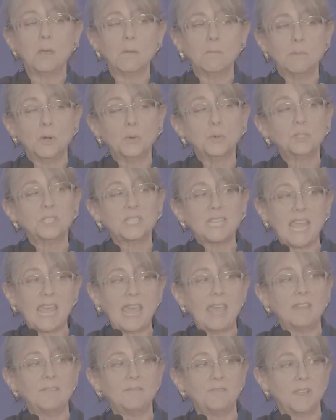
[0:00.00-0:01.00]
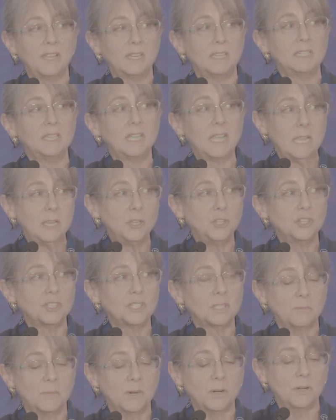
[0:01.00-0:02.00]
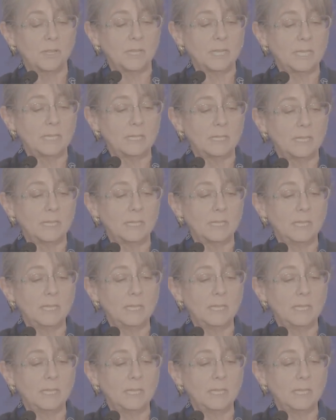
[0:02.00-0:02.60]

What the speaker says: most advantageous market